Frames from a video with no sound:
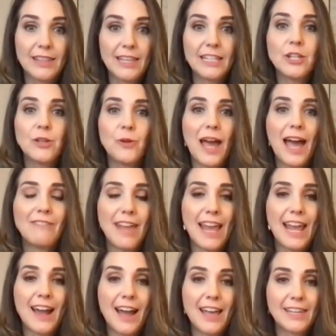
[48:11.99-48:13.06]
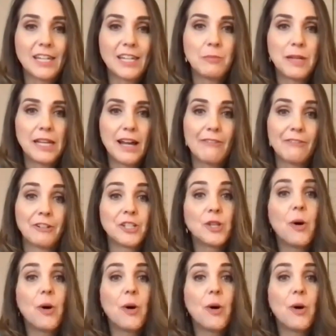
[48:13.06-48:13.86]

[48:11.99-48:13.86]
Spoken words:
then you have AI that can be governed.